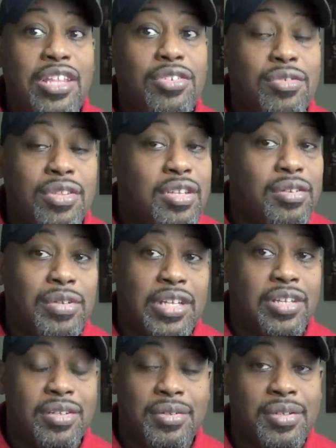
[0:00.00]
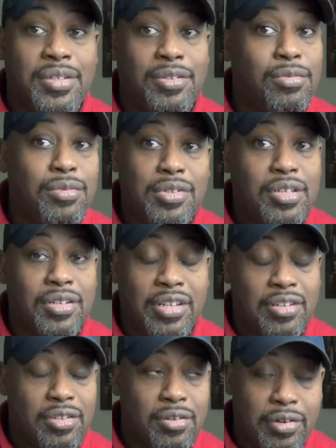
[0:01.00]
that you deal with it. You deal,
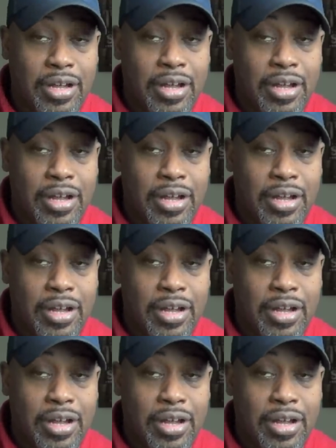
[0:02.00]
and you know,